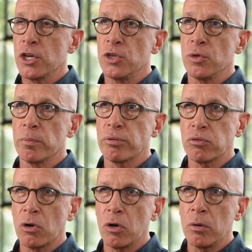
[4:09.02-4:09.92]
you
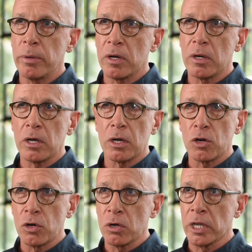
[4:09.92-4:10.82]
probe
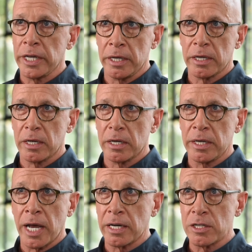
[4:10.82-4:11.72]
early,
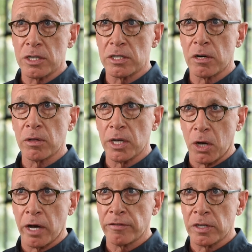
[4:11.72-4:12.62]
not necessarily
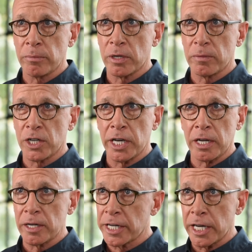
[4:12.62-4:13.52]
often, but
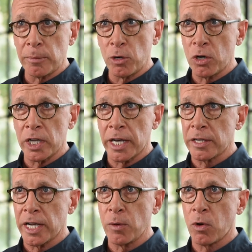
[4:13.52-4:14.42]
get them early
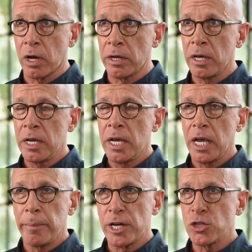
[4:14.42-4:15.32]
on day 1,
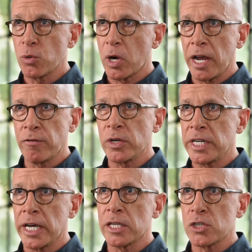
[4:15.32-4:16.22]
and make sure every
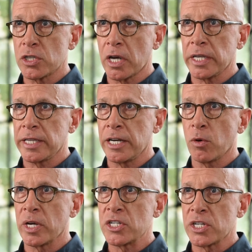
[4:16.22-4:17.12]
day of the study they
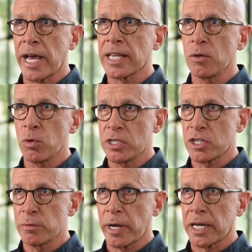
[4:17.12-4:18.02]
know exactly what's
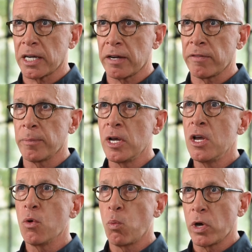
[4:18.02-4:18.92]
expected of them,
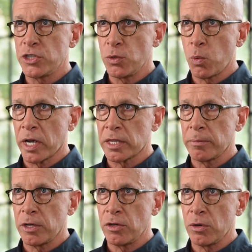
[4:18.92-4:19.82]
what you want
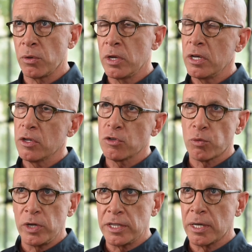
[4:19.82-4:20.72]
them to do.
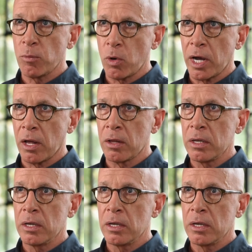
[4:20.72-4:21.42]
Treat them well.